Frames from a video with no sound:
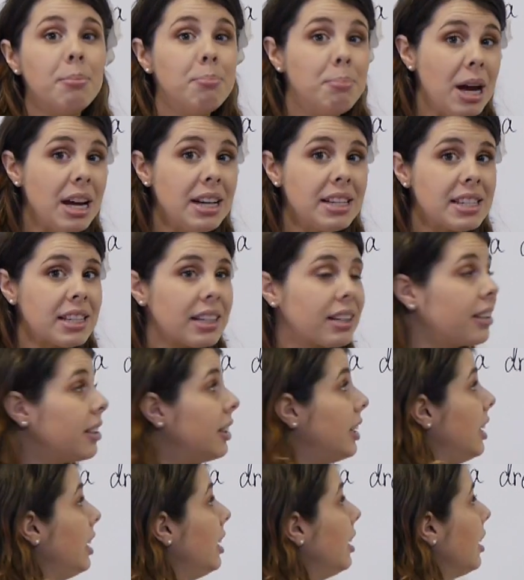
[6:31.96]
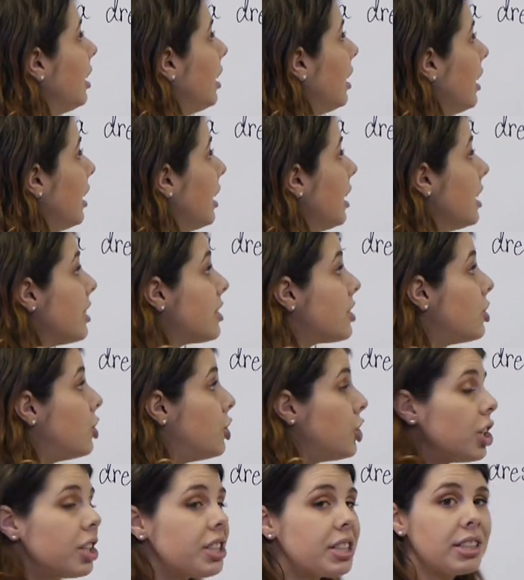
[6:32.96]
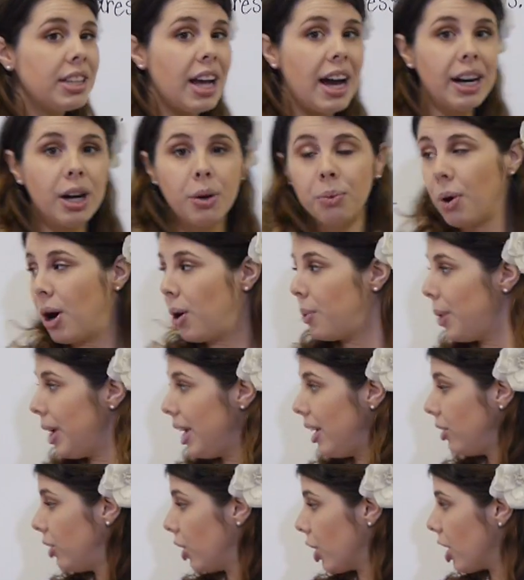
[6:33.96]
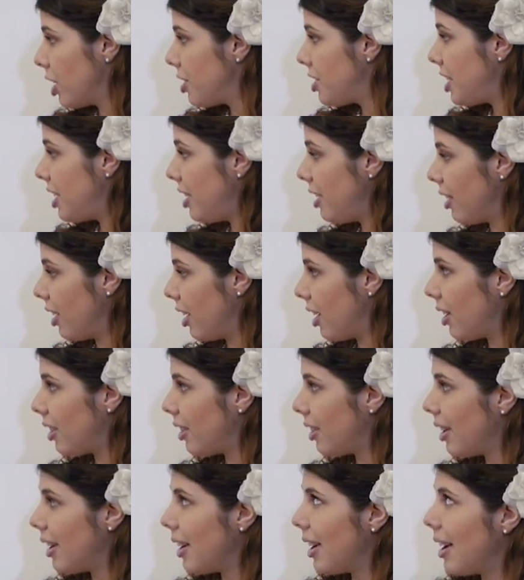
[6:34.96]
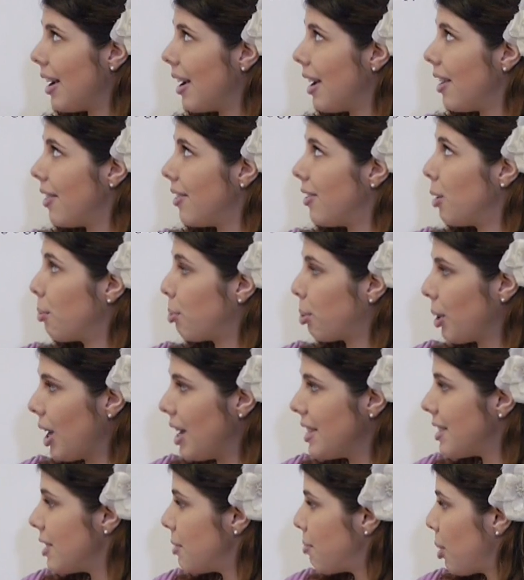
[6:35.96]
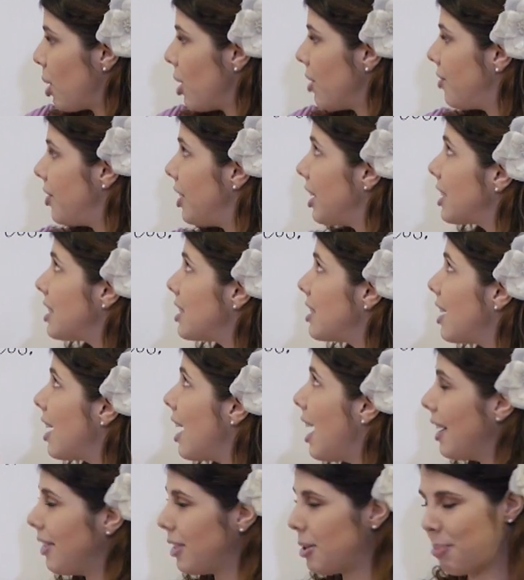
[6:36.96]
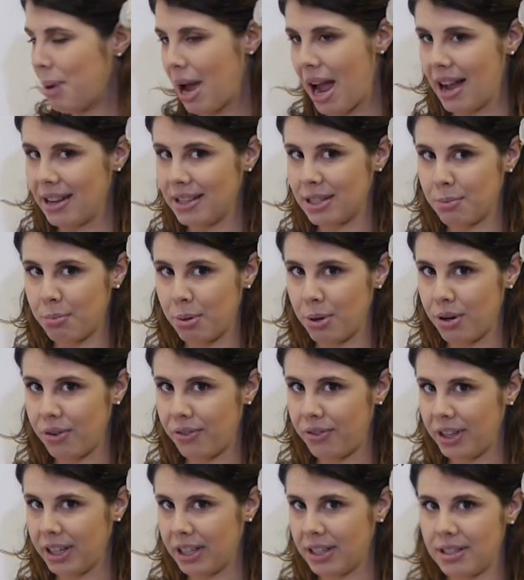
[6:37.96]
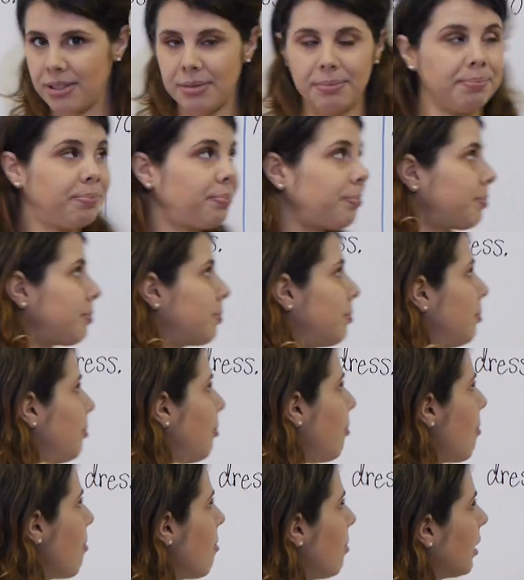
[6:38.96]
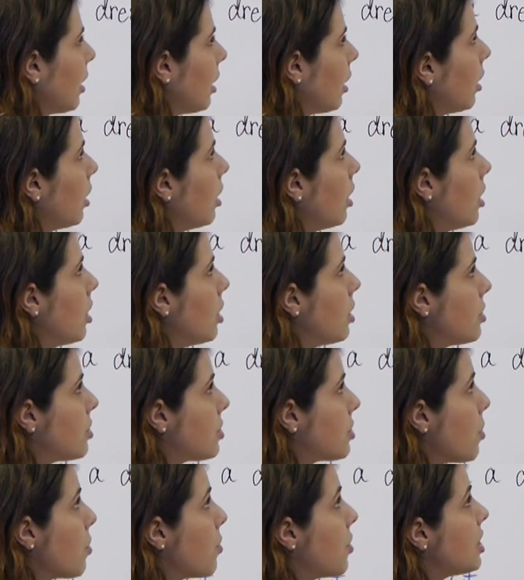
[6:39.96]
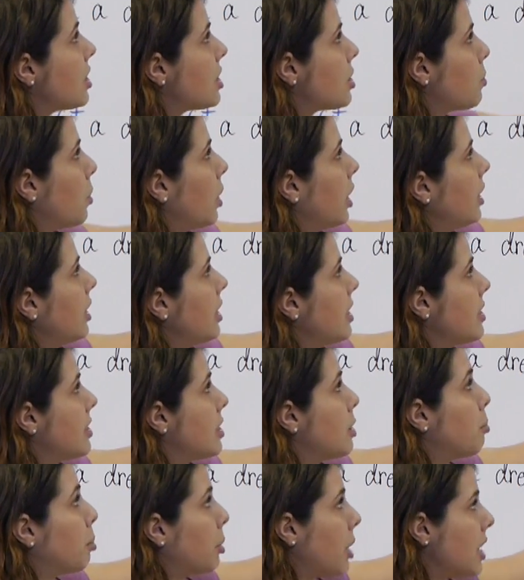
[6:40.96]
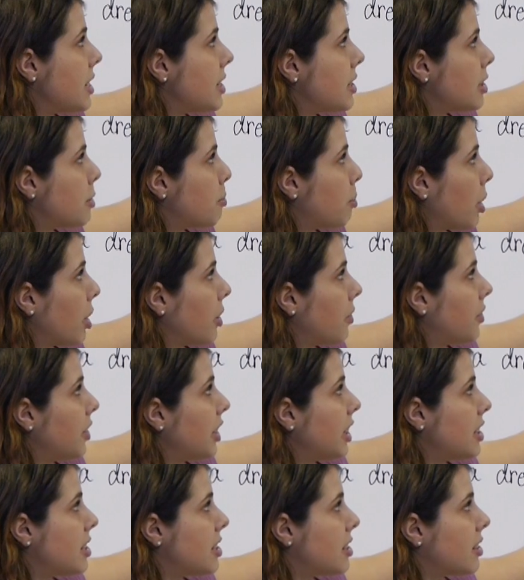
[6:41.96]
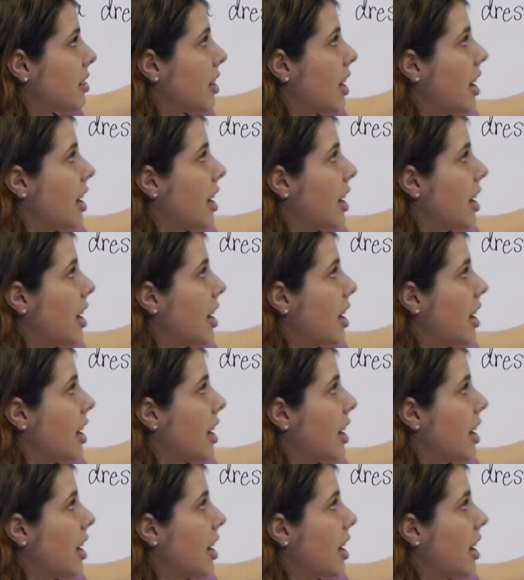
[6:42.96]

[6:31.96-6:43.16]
Basically, it's just like what we learned here, the present perfect and the past perfect. So this one is the present perfect